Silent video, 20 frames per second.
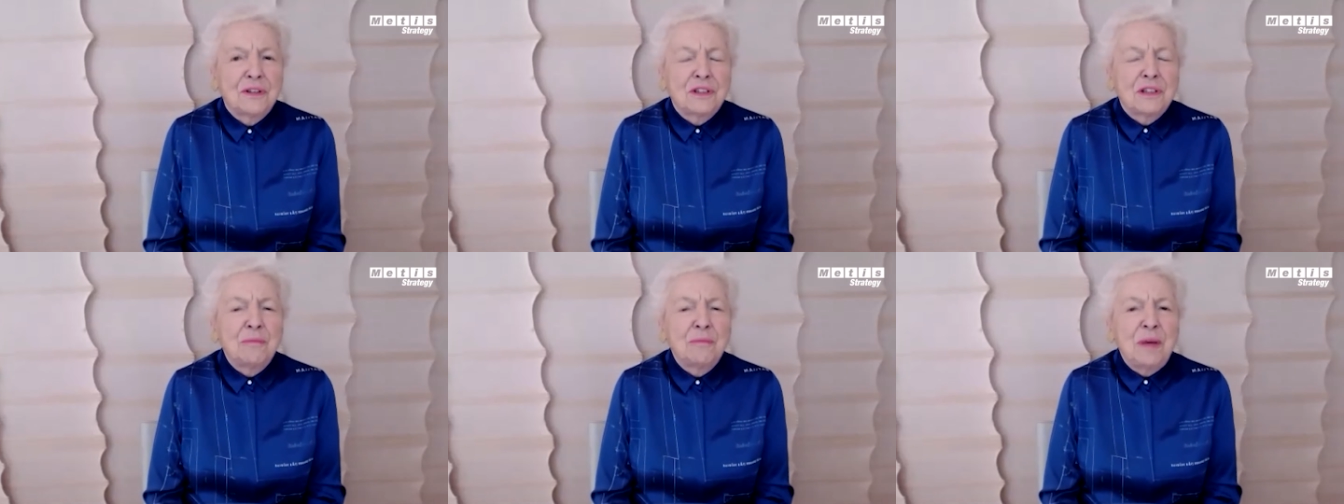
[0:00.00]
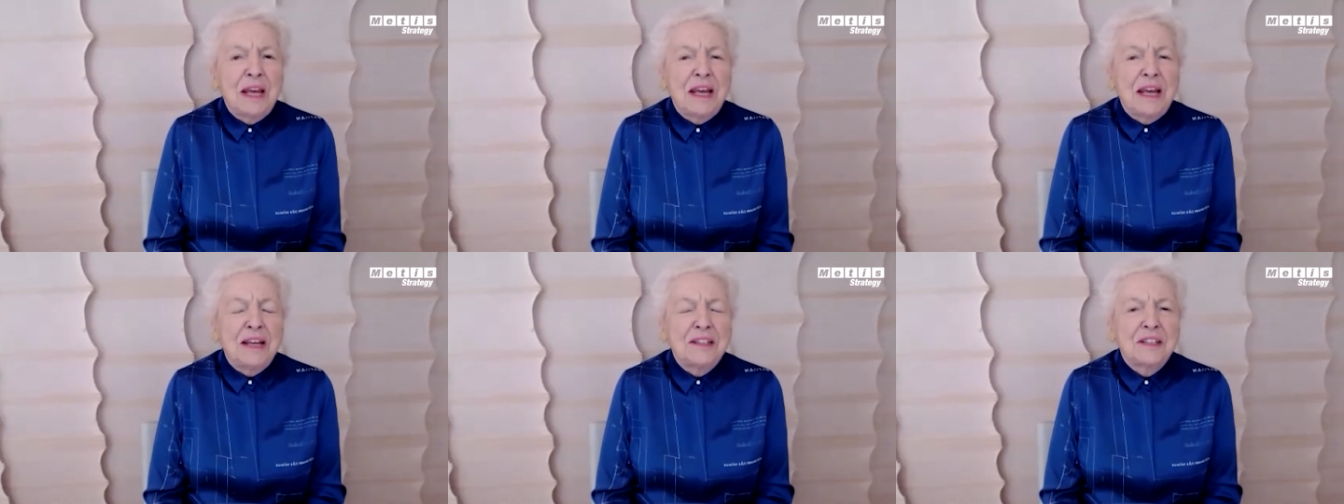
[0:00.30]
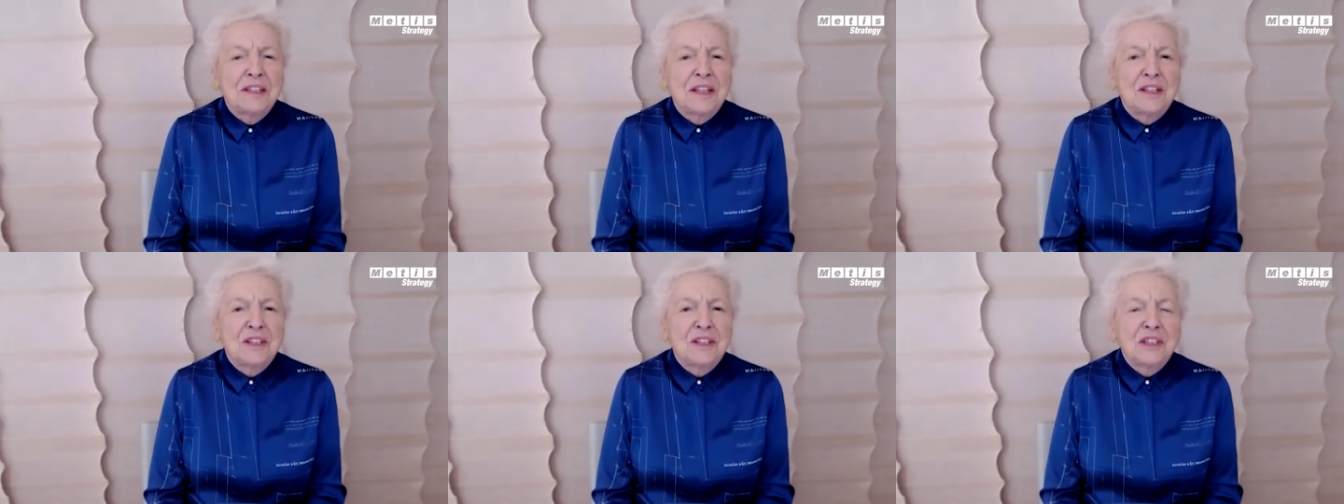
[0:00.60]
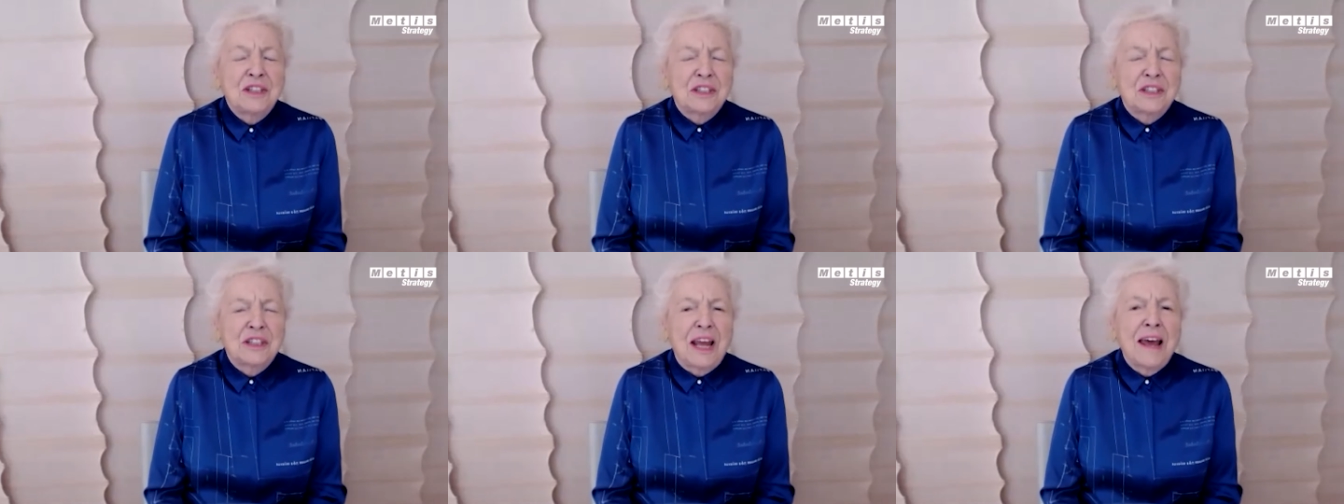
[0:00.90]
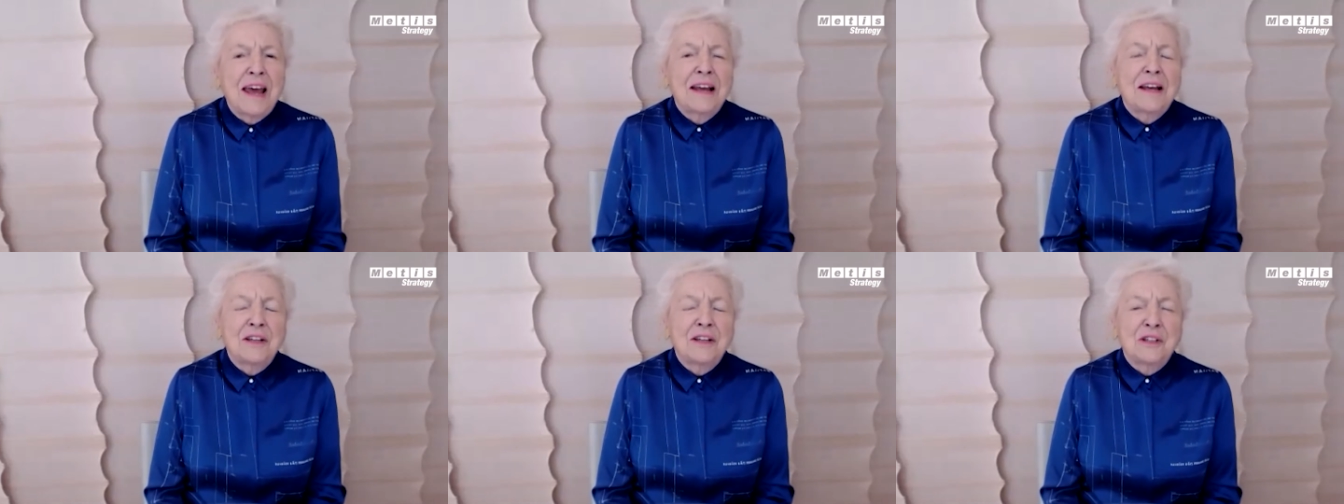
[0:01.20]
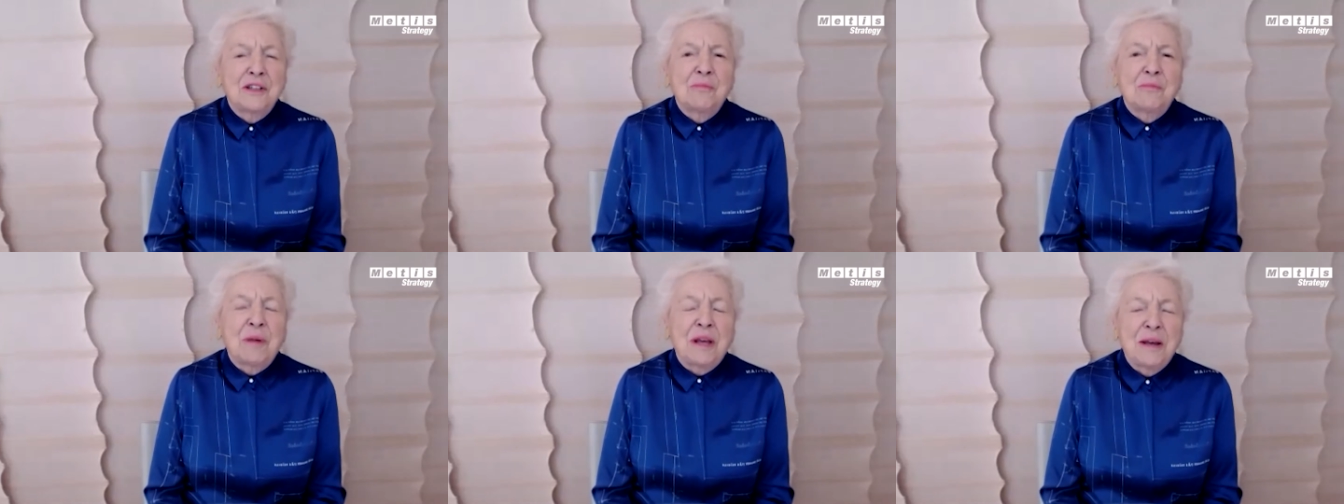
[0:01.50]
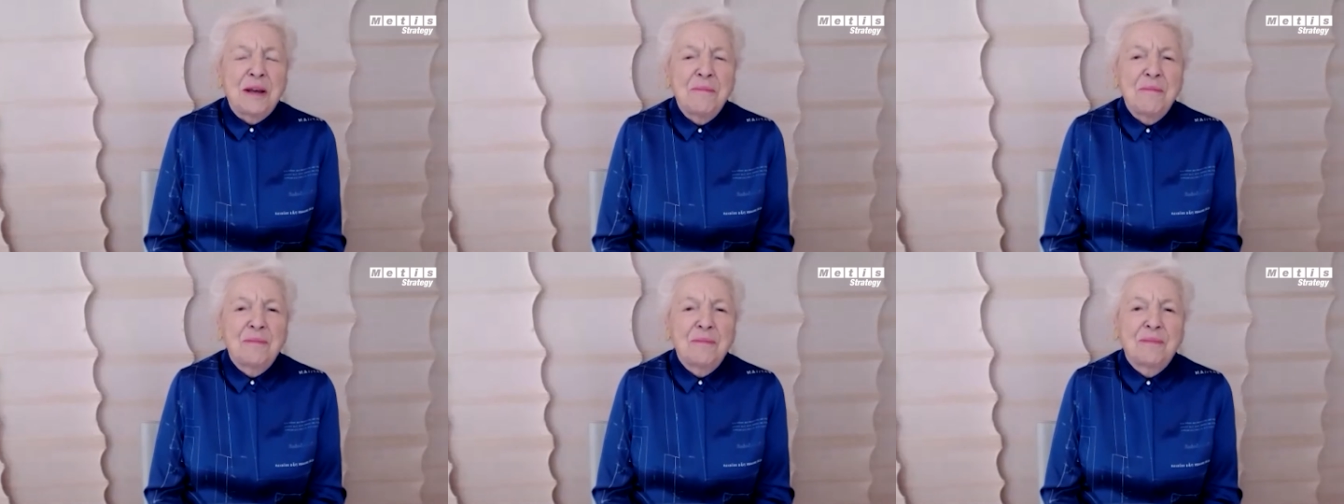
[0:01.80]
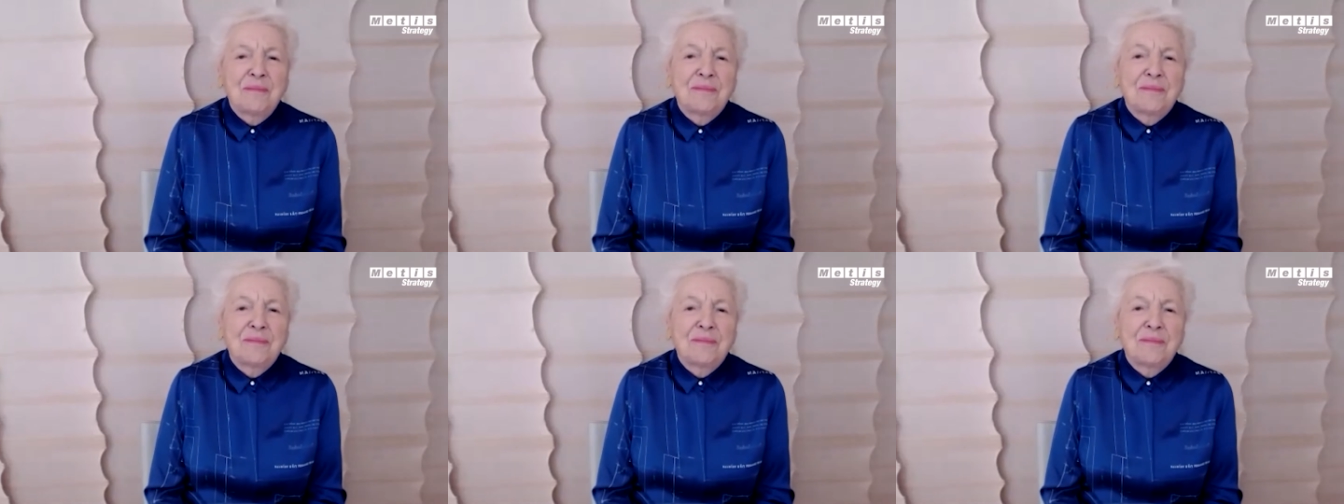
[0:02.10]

to me, it, it just angers me.